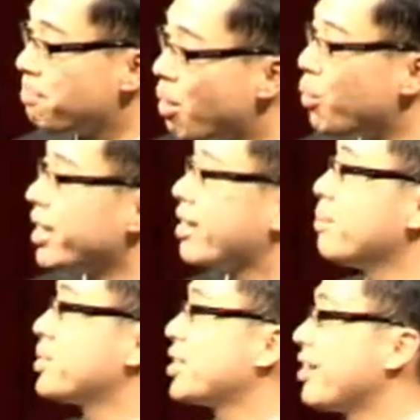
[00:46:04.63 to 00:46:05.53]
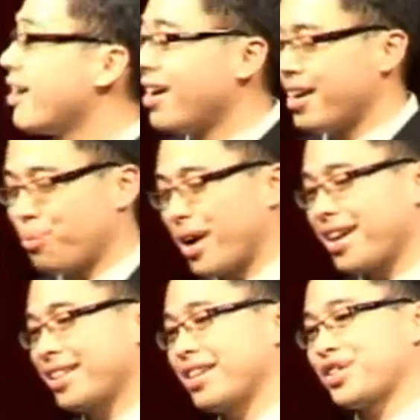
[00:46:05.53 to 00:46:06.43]
But when it comes to God,
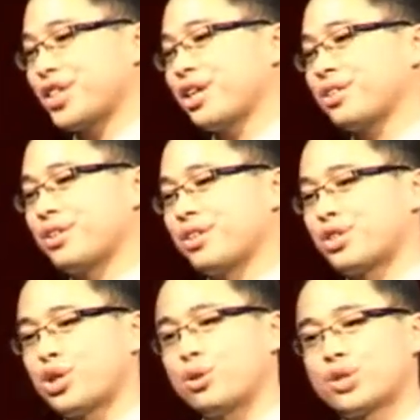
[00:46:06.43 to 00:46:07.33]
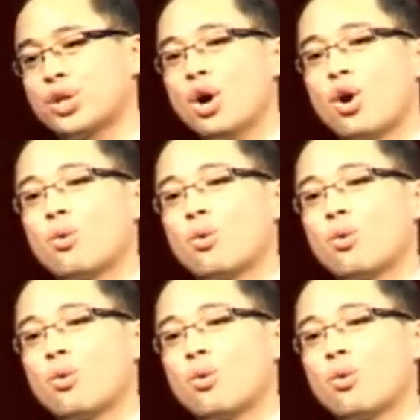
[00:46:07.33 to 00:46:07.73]
writing that check to the church